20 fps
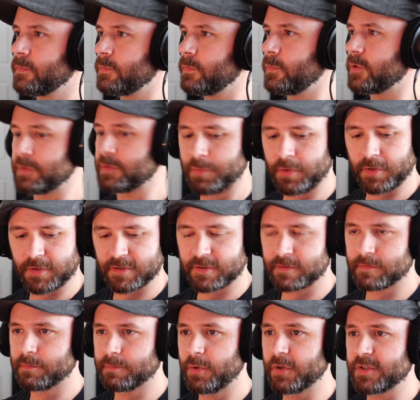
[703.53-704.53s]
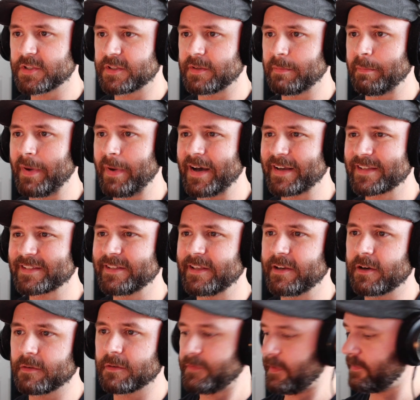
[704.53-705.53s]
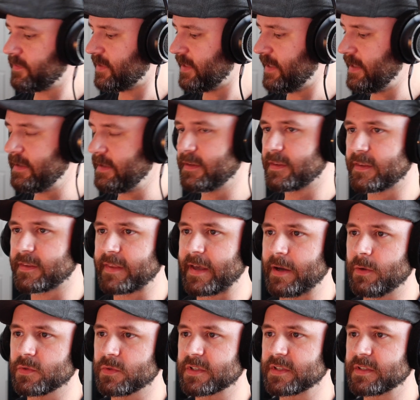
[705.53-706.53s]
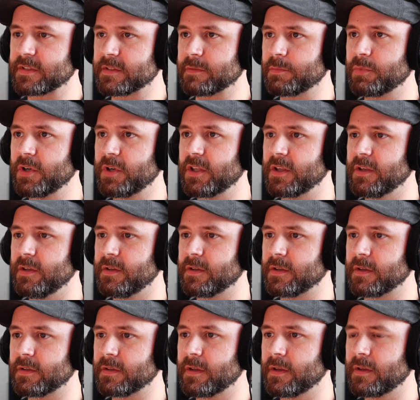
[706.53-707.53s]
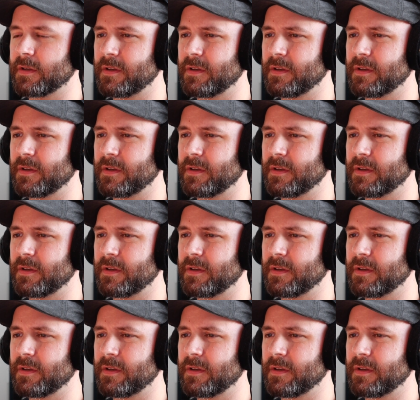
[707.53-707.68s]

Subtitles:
which puts the box leader at 15,000. Pretty good.